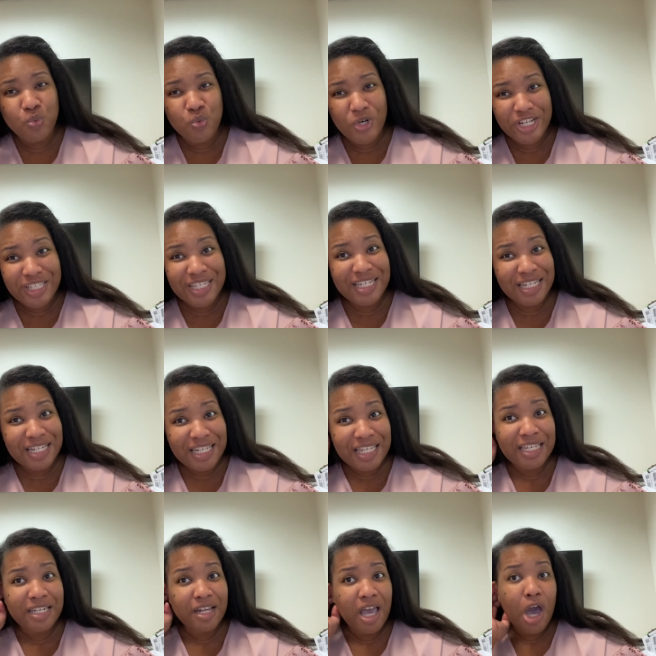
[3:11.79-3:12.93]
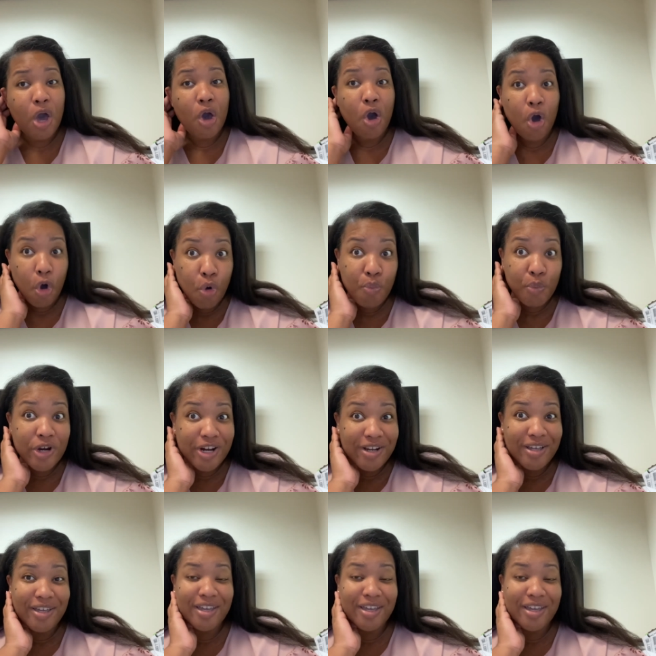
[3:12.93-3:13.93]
really need homework